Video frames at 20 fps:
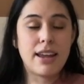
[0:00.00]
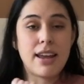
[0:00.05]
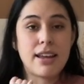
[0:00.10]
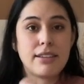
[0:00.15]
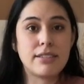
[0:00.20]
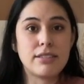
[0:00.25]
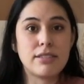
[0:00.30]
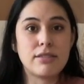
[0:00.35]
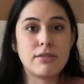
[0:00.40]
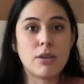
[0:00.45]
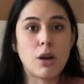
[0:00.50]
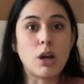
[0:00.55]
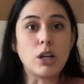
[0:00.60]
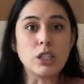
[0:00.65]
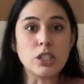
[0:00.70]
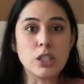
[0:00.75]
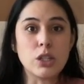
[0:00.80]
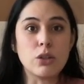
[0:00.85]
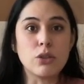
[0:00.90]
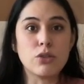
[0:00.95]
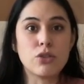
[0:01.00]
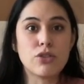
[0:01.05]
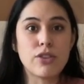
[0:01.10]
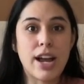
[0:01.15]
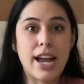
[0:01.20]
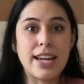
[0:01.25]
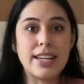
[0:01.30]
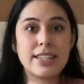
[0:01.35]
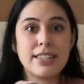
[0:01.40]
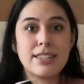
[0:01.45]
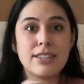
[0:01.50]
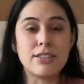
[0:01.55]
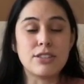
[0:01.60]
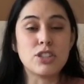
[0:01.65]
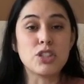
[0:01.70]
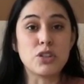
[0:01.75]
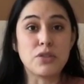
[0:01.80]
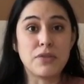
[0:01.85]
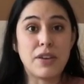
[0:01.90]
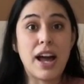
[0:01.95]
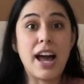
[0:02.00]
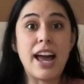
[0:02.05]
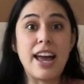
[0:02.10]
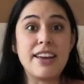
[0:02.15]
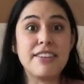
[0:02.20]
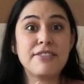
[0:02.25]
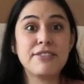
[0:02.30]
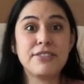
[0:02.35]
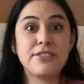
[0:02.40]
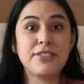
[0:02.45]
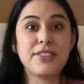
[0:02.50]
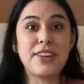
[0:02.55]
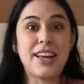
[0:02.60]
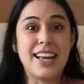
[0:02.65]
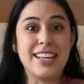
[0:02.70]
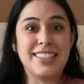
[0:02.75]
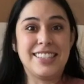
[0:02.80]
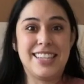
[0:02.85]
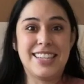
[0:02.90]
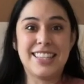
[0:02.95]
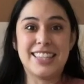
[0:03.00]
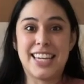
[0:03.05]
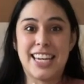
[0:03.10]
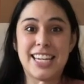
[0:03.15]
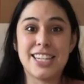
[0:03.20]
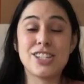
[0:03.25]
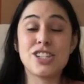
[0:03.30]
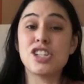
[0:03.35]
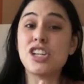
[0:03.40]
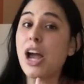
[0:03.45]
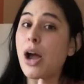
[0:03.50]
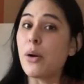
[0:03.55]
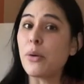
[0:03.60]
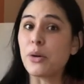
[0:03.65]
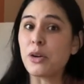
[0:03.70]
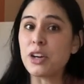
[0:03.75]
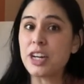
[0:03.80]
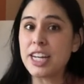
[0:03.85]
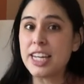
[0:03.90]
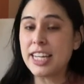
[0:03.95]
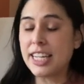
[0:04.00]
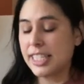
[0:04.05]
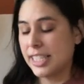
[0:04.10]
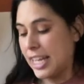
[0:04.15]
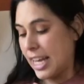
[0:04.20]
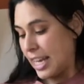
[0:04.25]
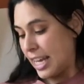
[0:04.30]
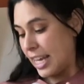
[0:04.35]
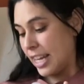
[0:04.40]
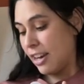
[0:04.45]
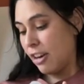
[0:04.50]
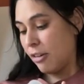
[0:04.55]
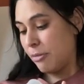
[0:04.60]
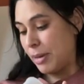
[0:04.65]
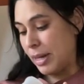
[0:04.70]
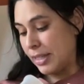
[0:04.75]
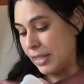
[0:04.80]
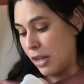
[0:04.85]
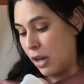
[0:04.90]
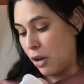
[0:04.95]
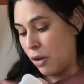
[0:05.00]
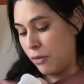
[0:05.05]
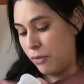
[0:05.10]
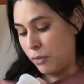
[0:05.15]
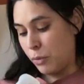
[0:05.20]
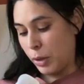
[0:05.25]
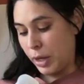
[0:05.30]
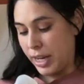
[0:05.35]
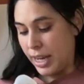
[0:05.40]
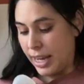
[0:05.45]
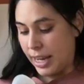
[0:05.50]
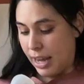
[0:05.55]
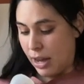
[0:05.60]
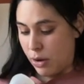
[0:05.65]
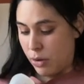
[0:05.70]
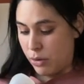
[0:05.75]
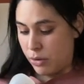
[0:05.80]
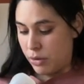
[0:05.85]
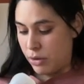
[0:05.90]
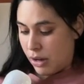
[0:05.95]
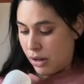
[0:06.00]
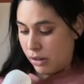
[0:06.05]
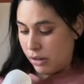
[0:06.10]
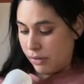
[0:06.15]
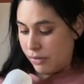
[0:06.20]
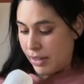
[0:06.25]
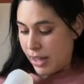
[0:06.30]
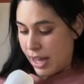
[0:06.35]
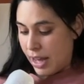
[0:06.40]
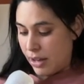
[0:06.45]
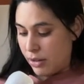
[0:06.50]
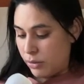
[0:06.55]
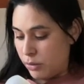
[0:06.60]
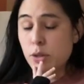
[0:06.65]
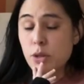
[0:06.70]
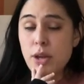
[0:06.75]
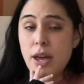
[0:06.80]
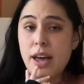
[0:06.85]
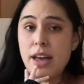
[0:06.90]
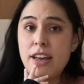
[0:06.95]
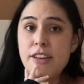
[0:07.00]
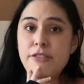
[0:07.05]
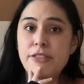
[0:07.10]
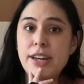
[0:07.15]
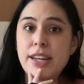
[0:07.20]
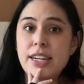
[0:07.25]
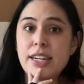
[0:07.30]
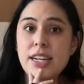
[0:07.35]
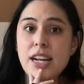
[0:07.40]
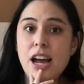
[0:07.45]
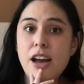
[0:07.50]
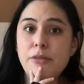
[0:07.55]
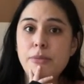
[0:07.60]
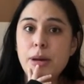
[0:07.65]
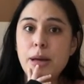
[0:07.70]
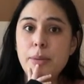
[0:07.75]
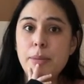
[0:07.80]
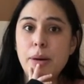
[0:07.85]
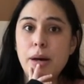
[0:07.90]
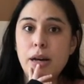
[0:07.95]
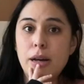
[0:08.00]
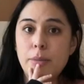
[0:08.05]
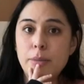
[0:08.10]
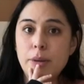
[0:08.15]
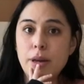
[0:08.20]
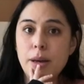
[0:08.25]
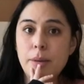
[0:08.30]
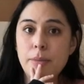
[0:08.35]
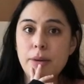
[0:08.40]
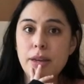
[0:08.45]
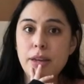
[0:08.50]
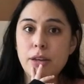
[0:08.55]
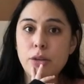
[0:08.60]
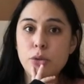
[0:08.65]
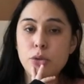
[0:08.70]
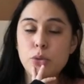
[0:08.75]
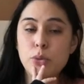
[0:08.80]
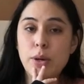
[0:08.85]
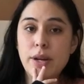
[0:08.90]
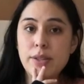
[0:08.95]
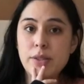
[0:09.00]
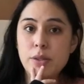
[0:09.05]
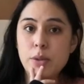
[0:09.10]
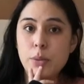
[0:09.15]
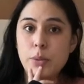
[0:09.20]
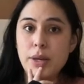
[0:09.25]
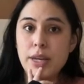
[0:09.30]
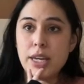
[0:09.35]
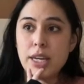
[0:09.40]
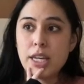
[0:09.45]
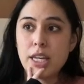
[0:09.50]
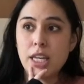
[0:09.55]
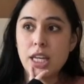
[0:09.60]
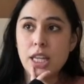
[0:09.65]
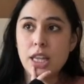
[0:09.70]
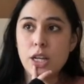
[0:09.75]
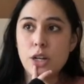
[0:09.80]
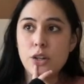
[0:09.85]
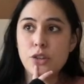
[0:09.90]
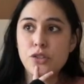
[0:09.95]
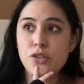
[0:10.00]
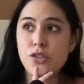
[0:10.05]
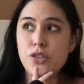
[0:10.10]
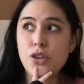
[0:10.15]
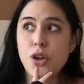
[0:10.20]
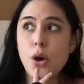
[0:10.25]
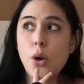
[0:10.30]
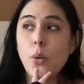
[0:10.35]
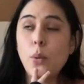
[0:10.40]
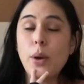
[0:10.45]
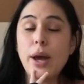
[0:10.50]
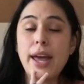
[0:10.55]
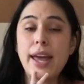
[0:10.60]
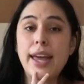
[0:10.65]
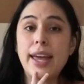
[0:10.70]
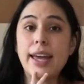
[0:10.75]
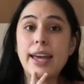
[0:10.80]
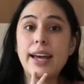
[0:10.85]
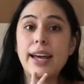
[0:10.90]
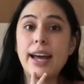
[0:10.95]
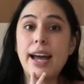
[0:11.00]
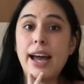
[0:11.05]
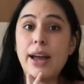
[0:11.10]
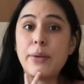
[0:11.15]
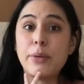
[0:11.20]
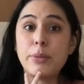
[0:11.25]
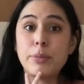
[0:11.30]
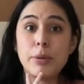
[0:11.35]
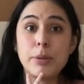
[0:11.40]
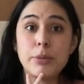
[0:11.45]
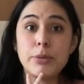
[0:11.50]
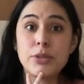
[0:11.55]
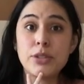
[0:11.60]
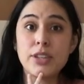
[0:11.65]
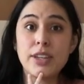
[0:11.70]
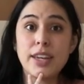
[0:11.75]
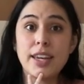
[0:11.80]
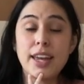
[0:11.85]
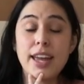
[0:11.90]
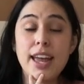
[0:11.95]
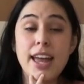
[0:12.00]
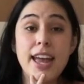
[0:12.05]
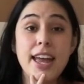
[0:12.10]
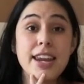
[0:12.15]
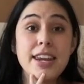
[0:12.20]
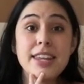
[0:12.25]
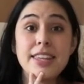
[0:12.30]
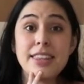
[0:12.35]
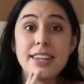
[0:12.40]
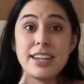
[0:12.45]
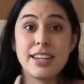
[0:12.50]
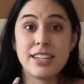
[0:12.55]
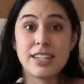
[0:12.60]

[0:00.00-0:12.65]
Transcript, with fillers: and also try to survive as in like showering, taking care of myself, working out, all of that. So yeah, if I didn't have my mom coming twice a week, there's no way I would be able to get anything